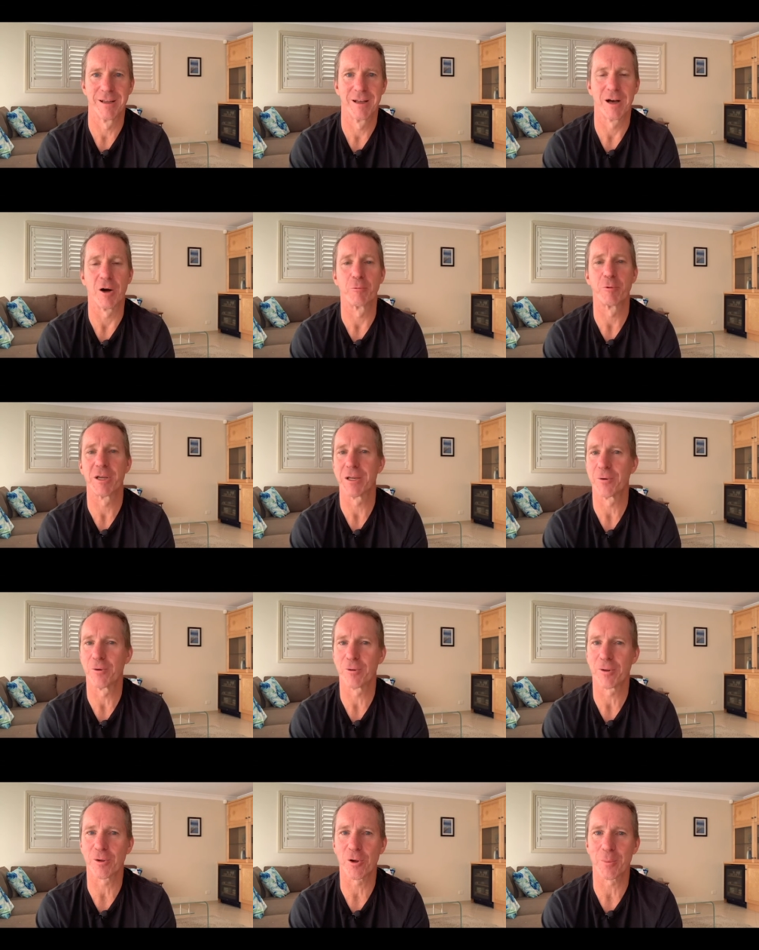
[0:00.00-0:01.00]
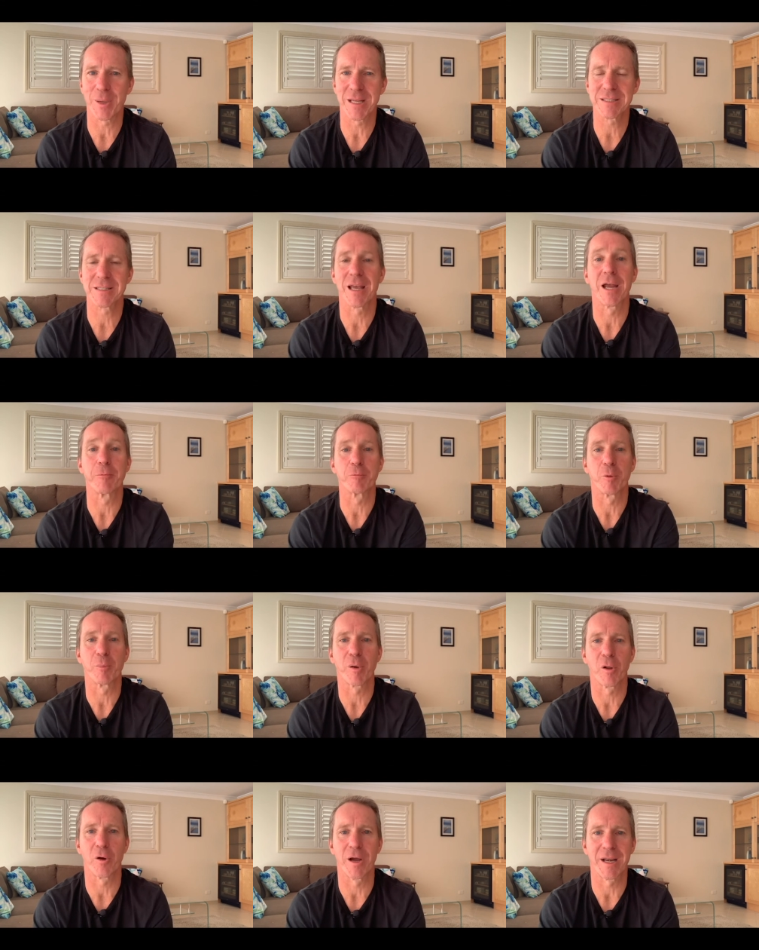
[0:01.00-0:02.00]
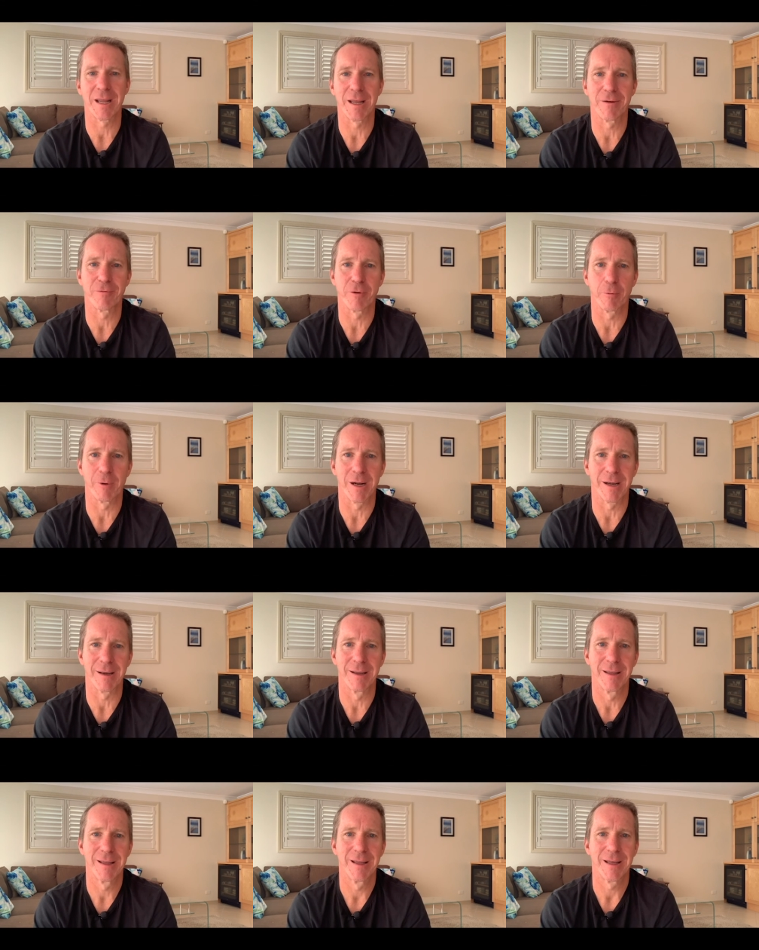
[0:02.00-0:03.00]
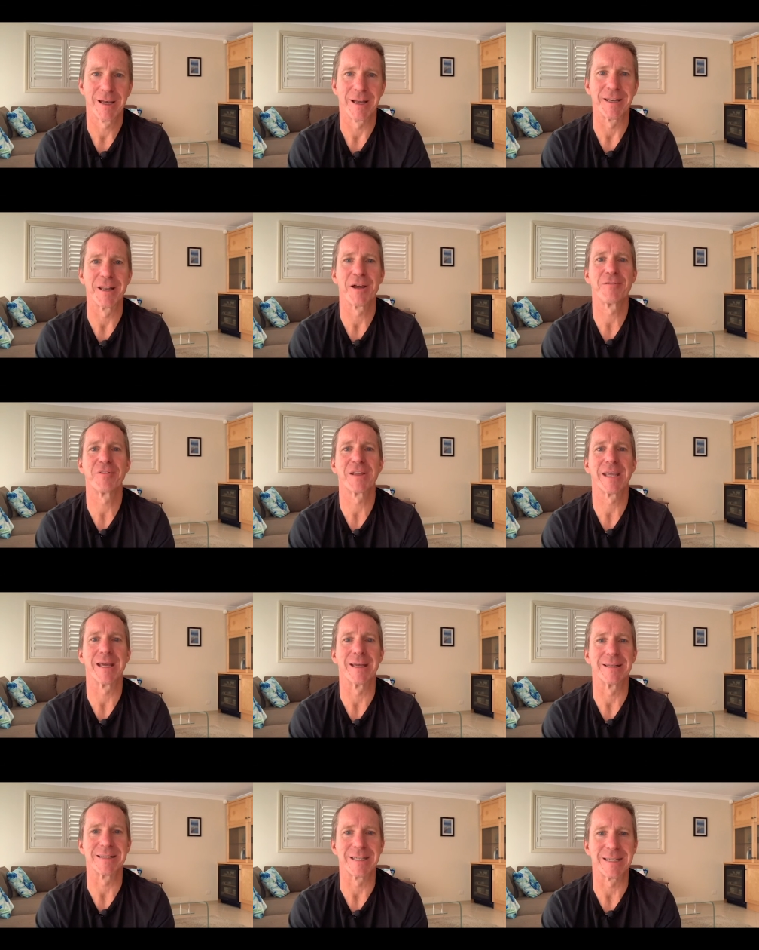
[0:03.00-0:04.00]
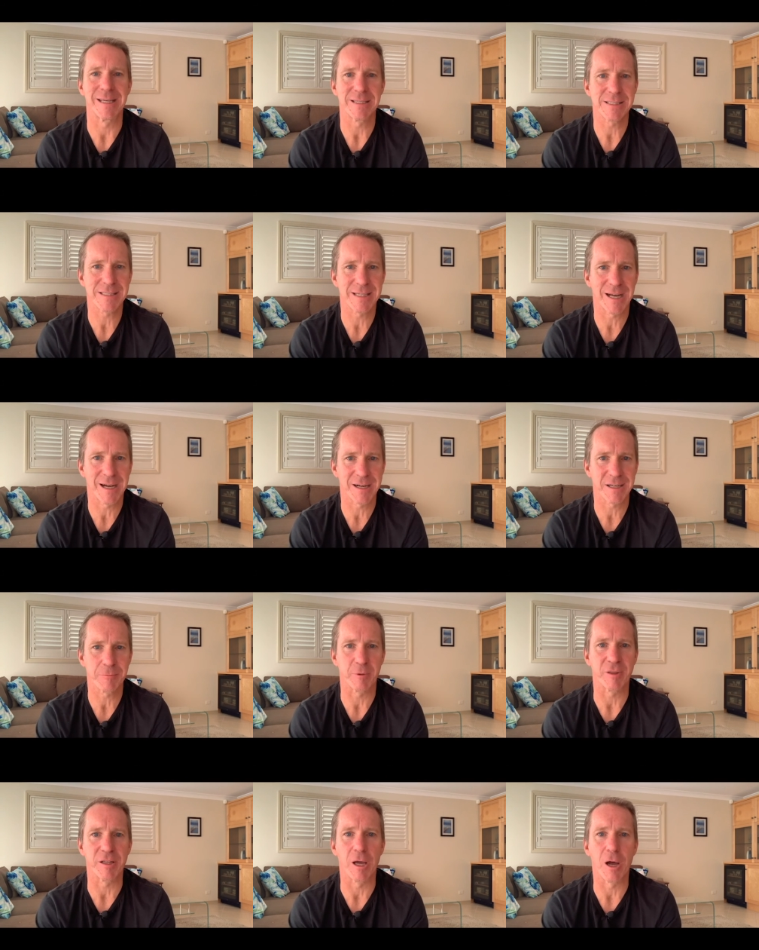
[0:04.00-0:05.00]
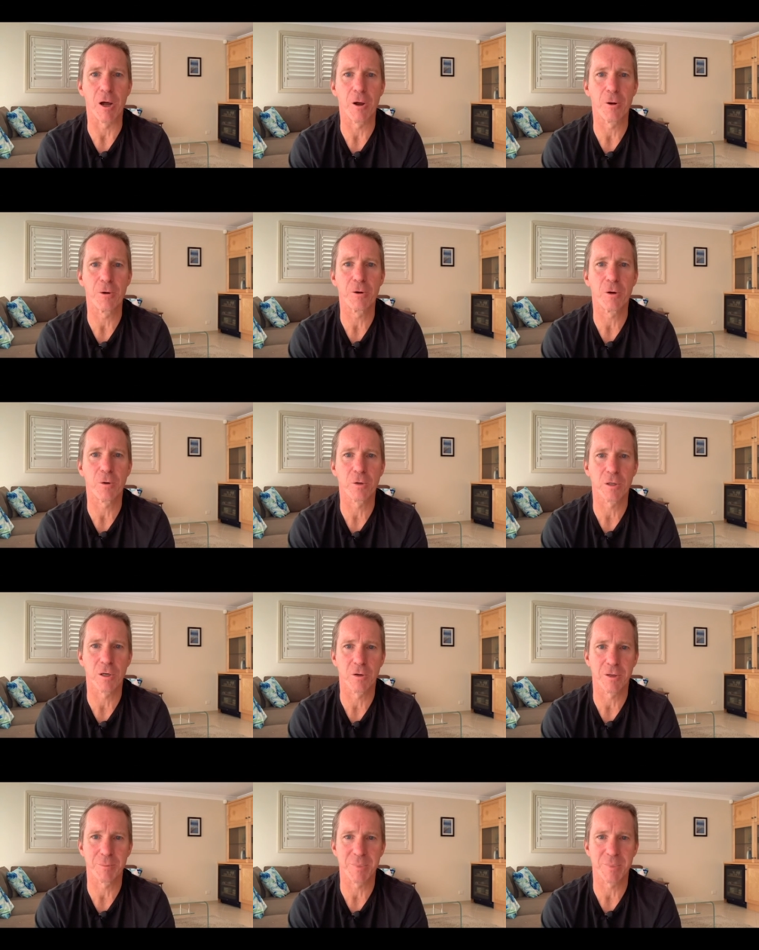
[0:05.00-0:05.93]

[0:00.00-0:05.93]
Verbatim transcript: I'll read all the comments and reply to everyone. And don't forget to get started with your own online